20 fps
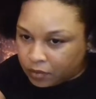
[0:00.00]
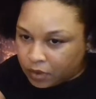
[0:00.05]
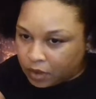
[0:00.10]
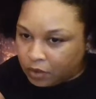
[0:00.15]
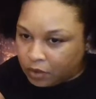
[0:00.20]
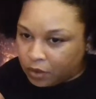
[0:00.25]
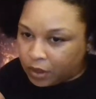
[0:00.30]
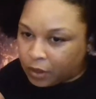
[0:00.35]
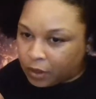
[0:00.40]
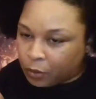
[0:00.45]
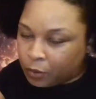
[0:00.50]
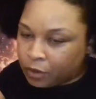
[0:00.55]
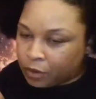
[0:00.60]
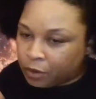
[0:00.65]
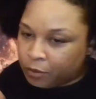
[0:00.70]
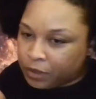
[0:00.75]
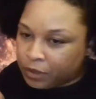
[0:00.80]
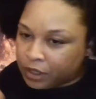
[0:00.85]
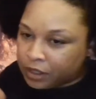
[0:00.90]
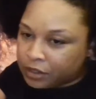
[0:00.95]
All right,
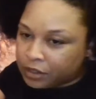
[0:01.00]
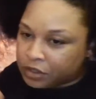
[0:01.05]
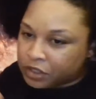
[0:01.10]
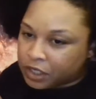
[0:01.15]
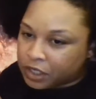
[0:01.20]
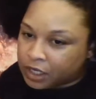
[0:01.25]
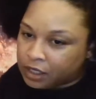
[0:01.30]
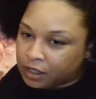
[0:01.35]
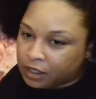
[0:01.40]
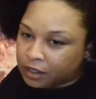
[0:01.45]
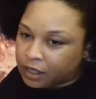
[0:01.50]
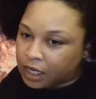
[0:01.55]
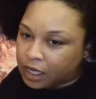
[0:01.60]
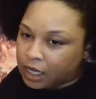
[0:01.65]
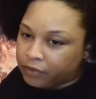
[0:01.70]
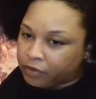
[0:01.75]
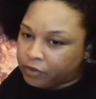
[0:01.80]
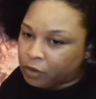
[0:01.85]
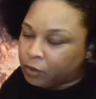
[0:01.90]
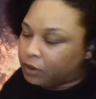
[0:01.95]
will me and Jalen
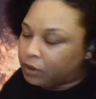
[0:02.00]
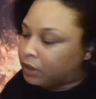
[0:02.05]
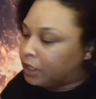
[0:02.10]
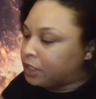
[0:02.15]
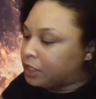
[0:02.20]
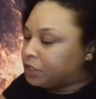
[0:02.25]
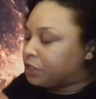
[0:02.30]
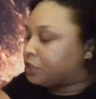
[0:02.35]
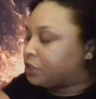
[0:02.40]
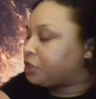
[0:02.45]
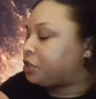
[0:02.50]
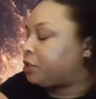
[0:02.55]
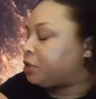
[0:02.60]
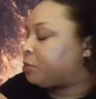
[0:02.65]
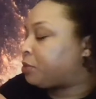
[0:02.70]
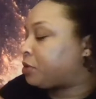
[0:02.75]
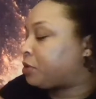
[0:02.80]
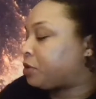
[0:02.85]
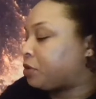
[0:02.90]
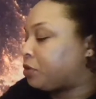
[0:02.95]
have a relationship
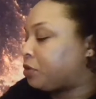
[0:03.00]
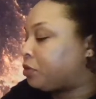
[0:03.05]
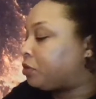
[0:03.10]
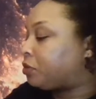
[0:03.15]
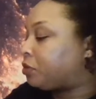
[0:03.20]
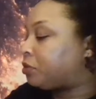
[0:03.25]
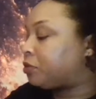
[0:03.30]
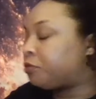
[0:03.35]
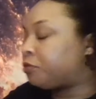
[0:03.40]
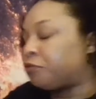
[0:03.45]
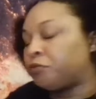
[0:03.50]
soon?